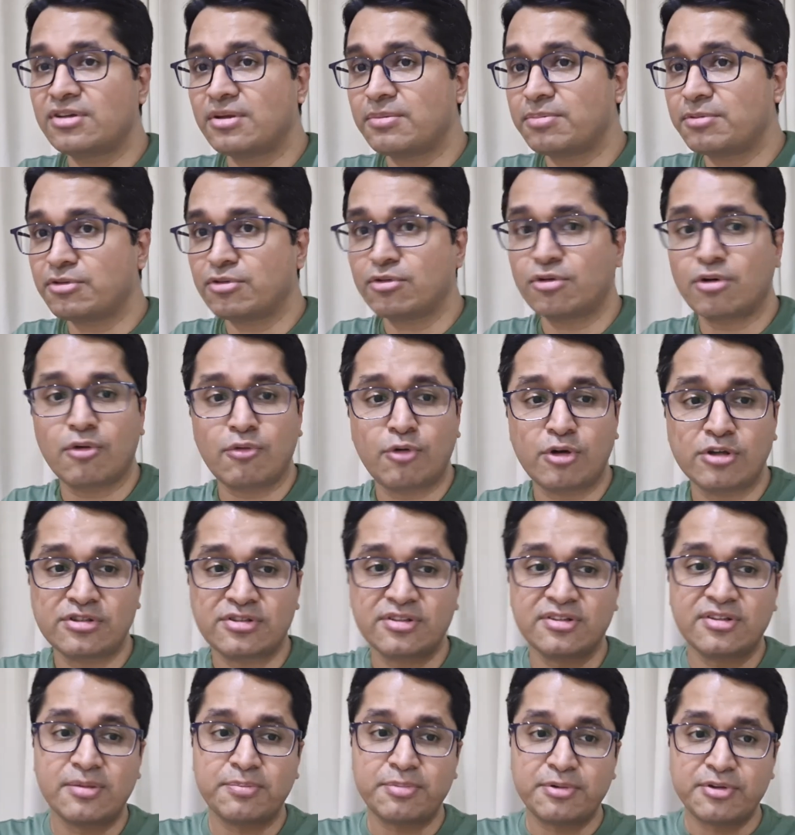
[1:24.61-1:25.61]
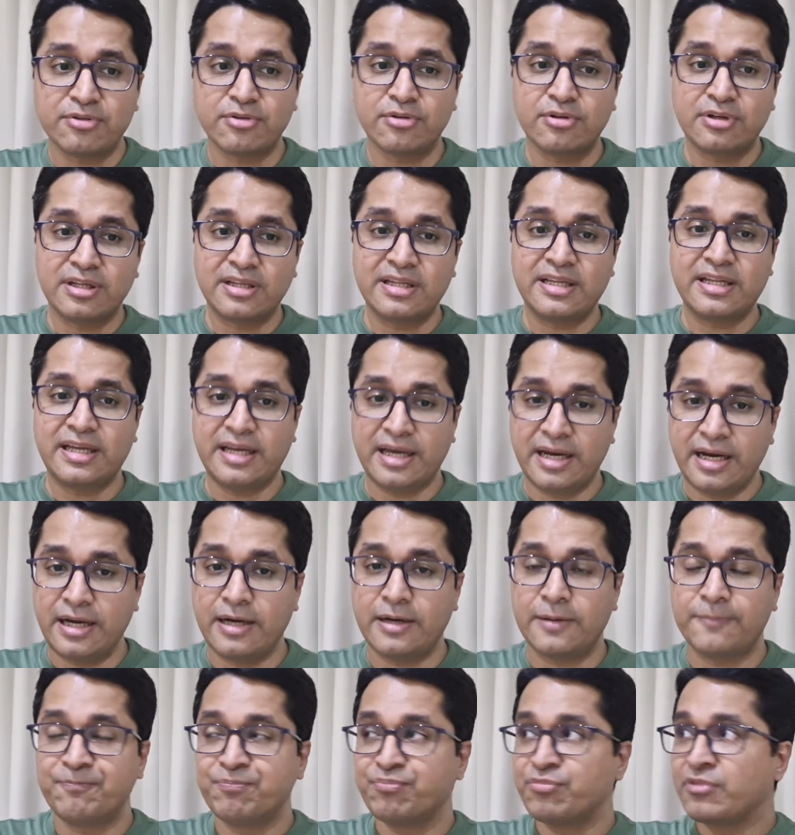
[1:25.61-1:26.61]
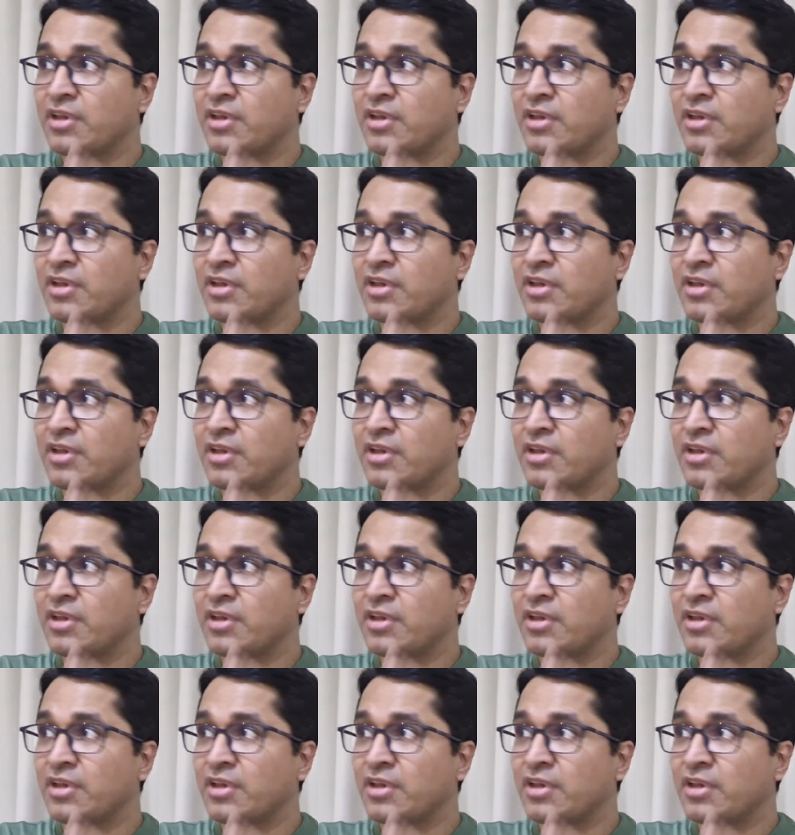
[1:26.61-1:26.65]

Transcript: episode or watch this episode till the end.